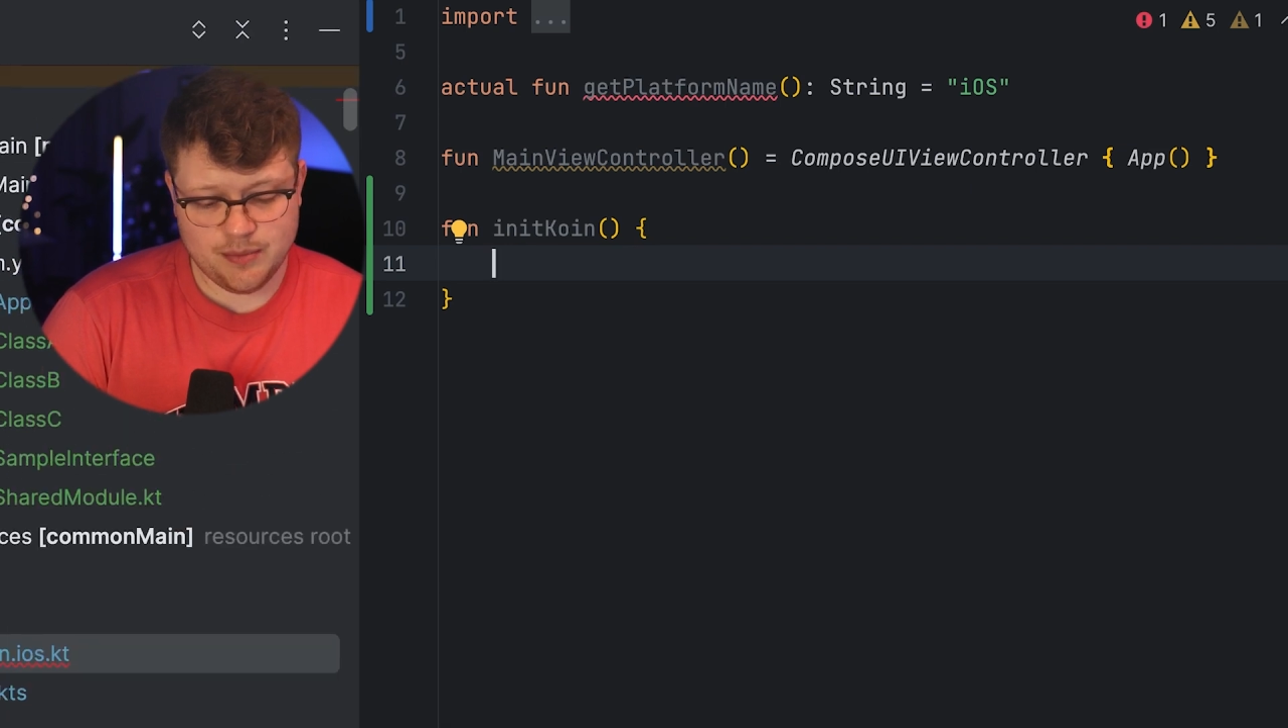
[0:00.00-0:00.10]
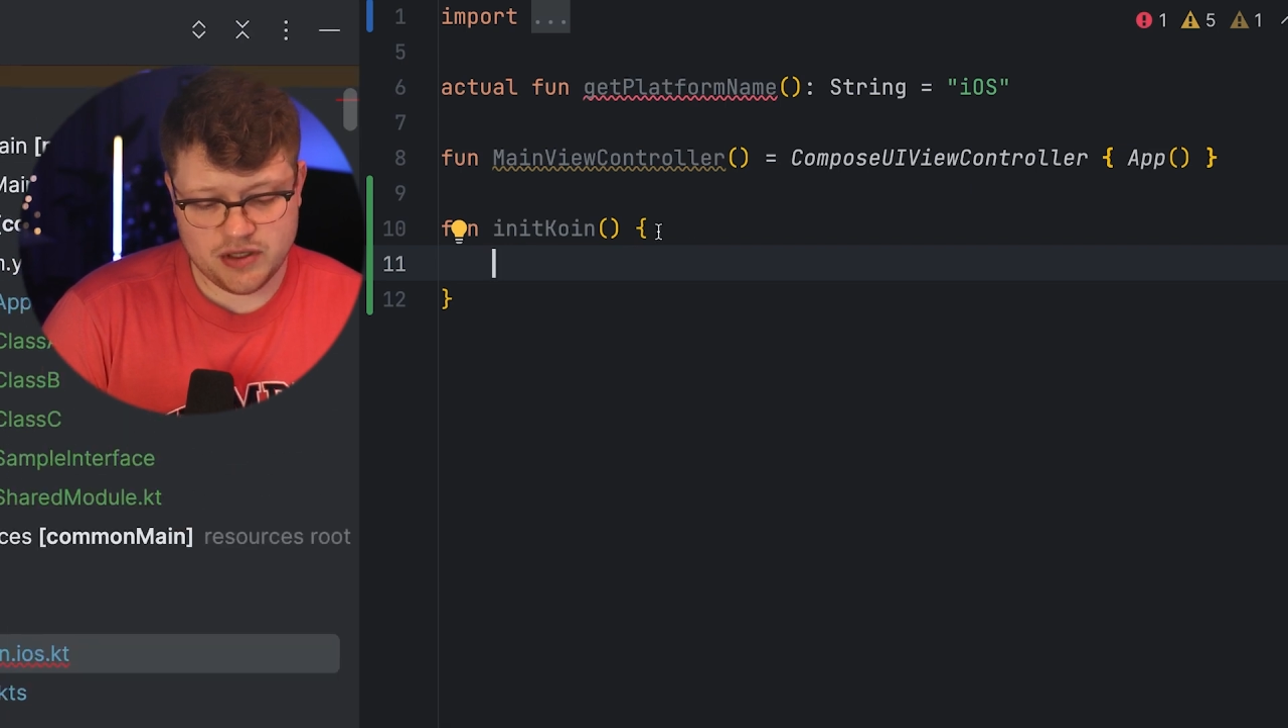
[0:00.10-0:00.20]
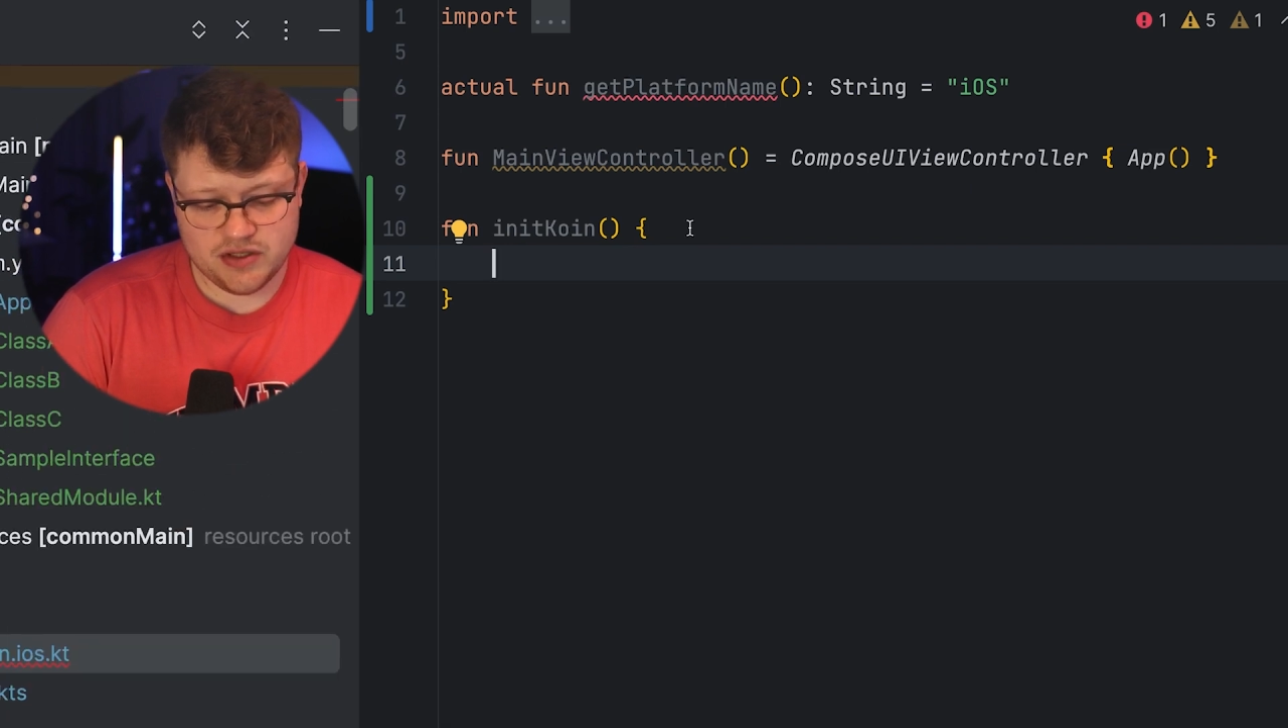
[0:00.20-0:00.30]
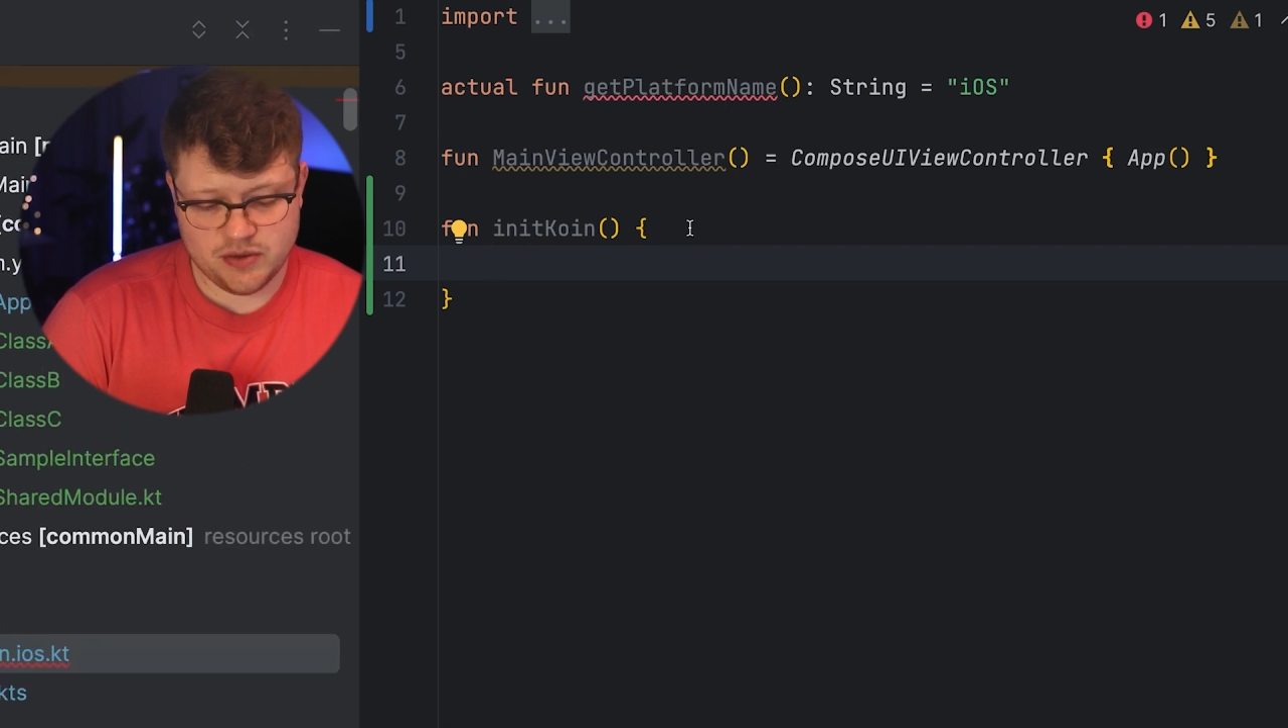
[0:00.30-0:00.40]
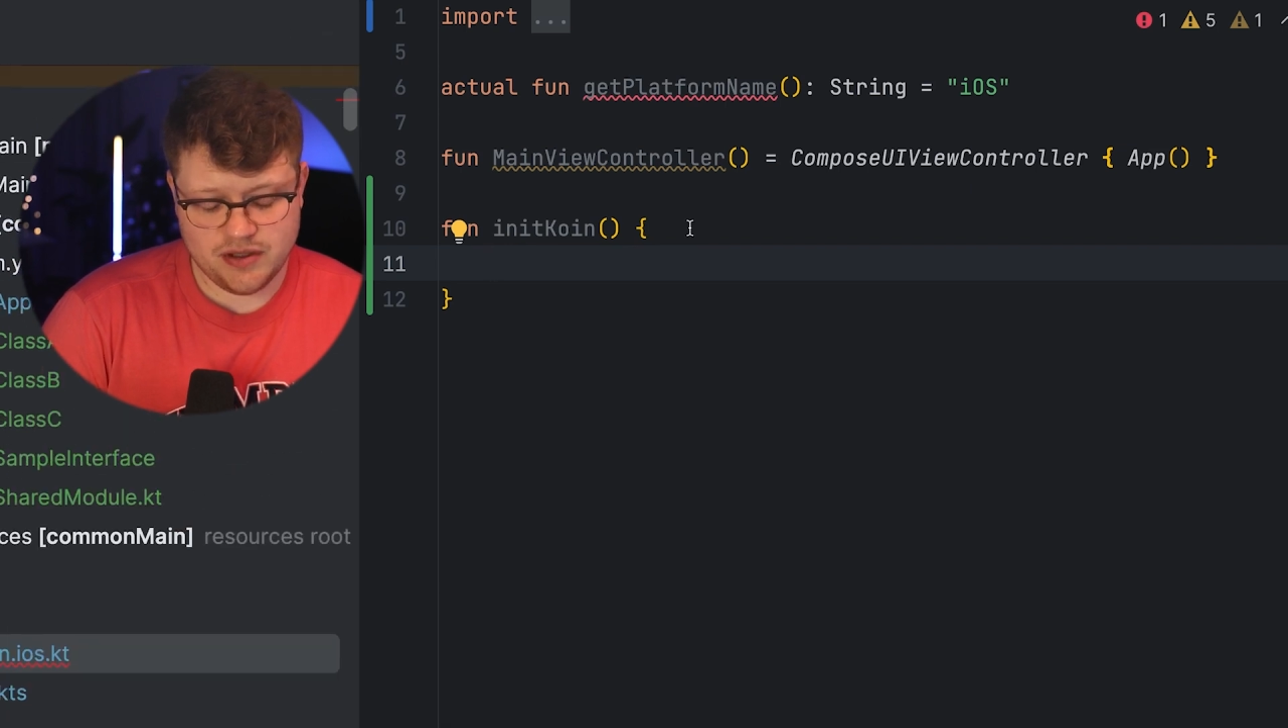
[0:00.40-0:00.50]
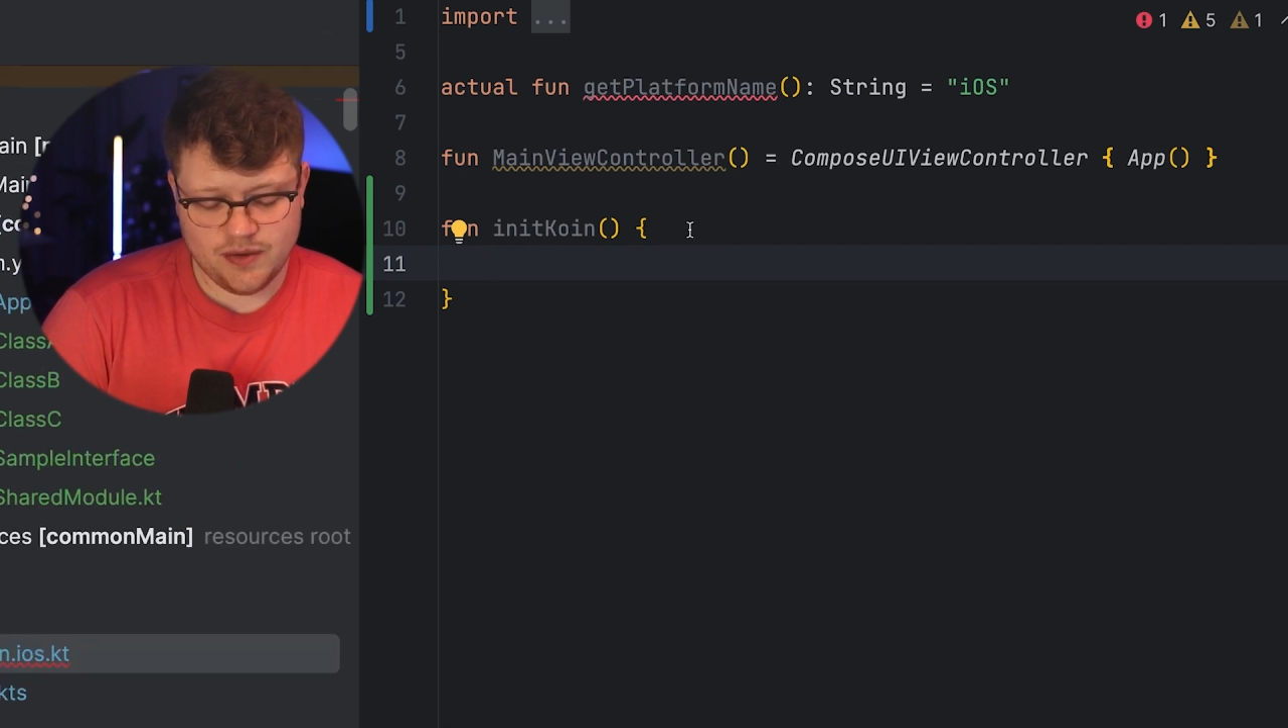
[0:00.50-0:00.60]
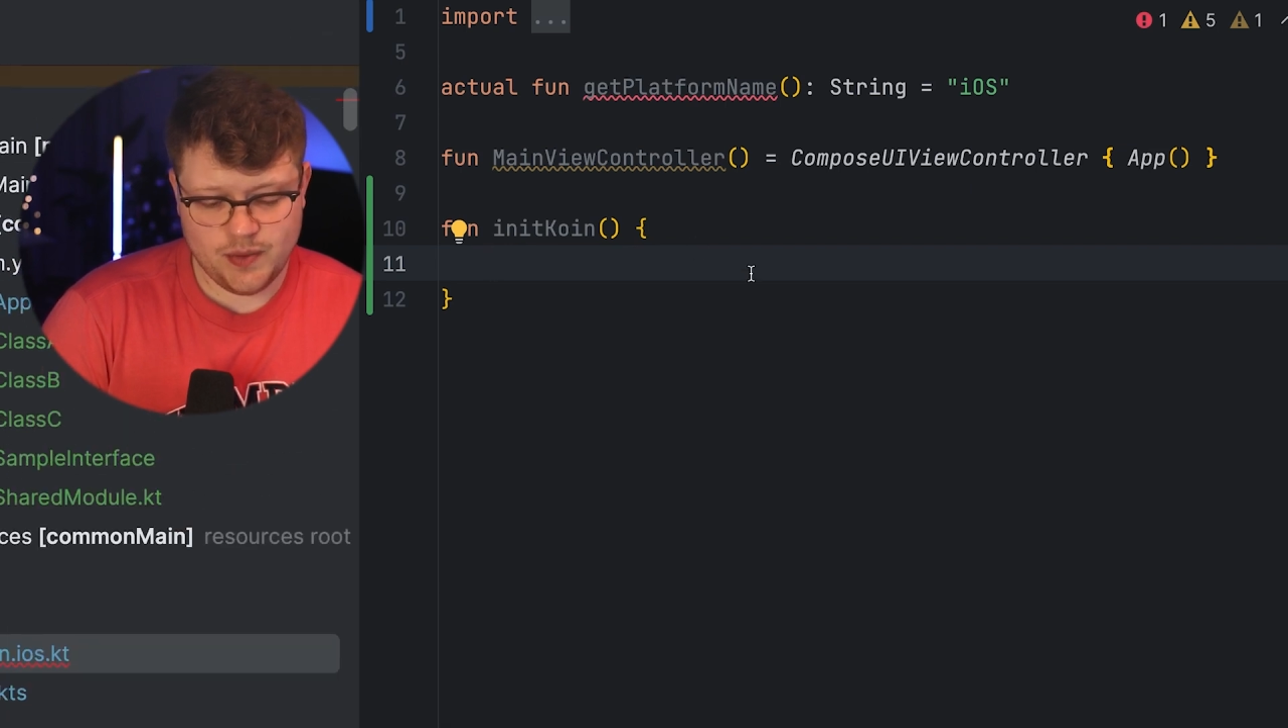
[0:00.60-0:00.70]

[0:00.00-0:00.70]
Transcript: module,